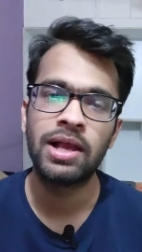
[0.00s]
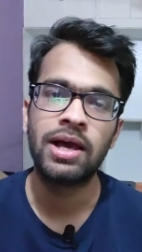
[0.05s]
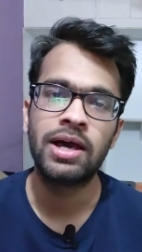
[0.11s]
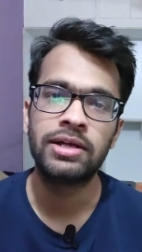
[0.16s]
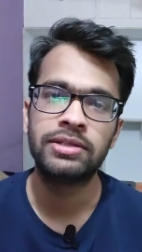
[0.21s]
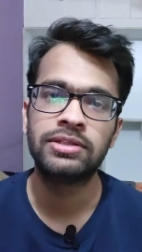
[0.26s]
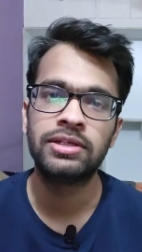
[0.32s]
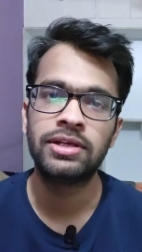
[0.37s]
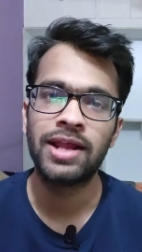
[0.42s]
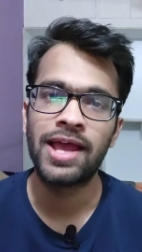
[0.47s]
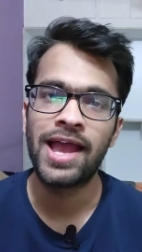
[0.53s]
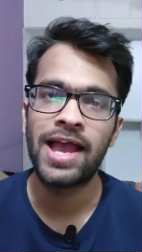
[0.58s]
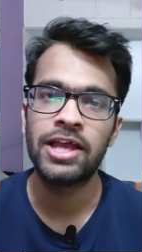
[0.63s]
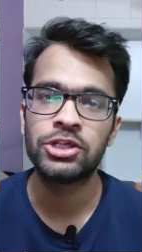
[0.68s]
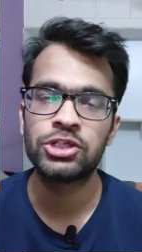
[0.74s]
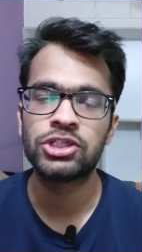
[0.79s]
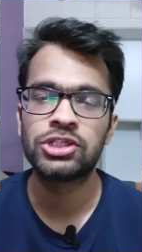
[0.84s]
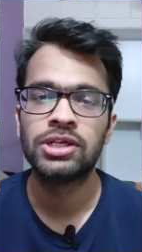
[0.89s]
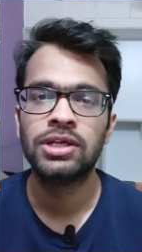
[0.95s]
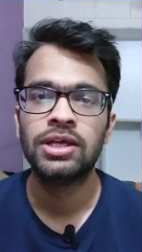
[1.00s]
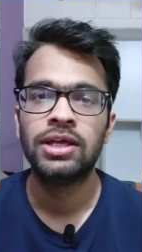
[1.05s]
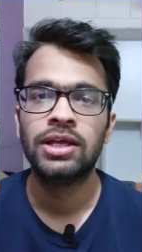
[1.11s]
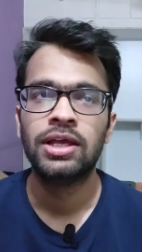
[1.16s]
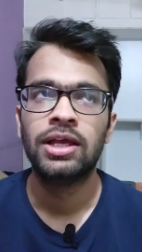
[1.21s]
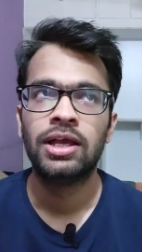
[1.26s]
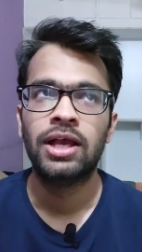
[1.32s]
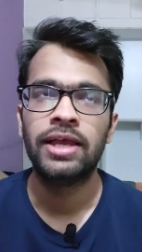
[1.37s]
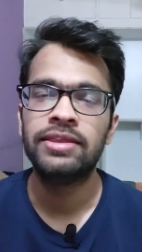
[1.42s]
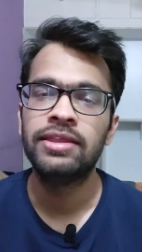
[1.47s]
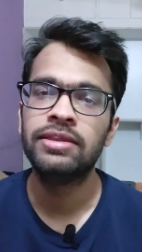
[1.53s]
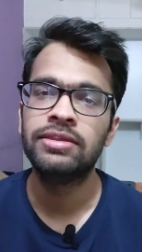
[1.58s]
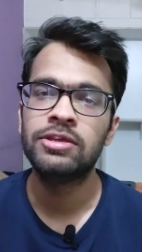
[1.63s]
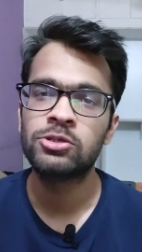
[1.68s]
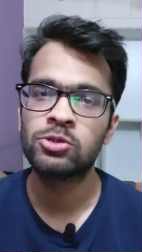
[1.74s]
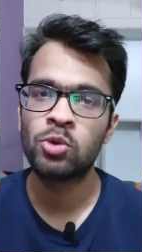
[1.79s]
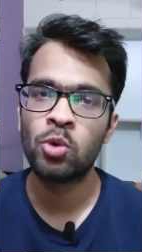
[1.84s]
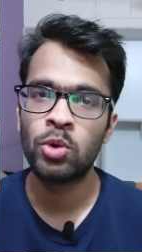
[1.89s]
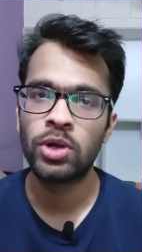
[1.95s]
by Arthur Ashe. I think
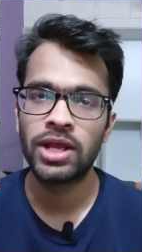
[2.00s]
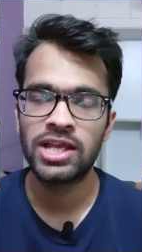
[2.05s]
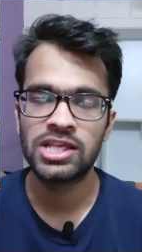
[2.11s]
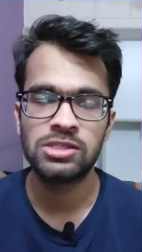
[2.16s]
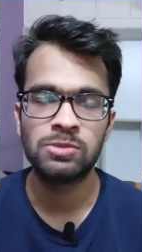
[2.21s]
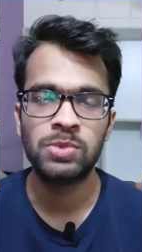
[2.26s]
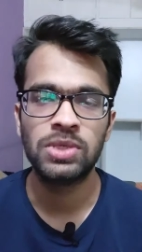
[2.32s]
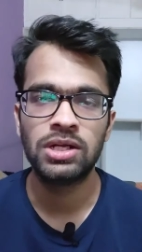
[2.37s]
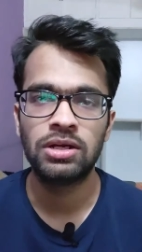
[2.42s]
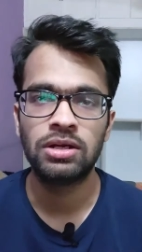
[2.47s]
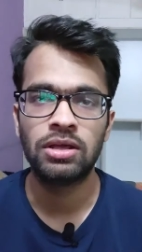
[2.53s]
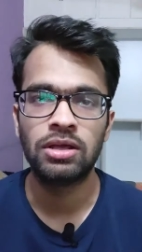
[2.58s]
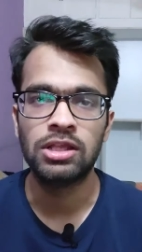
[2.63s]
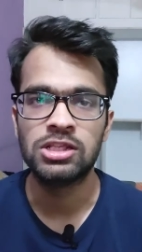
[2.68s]
this quote has been